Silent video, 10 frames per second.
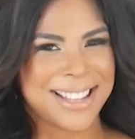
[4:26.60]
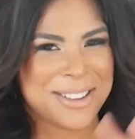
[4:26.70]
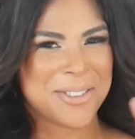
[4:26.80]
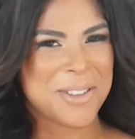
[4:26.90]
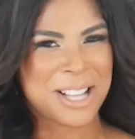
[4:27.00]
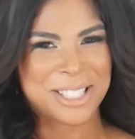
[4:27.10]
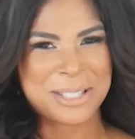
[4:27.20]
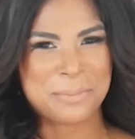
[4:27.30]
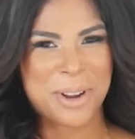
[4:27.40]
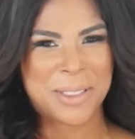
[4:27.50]
that cool how
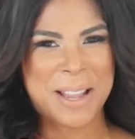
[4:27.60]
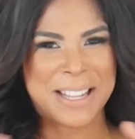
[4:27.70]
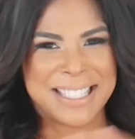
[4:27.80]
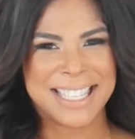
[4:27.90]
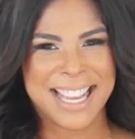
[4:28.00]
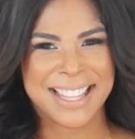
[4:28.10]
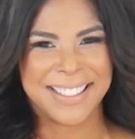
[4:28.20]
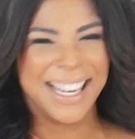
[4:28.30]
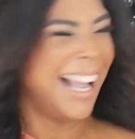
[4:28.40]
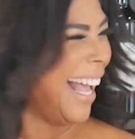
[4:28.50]
she brought that in together?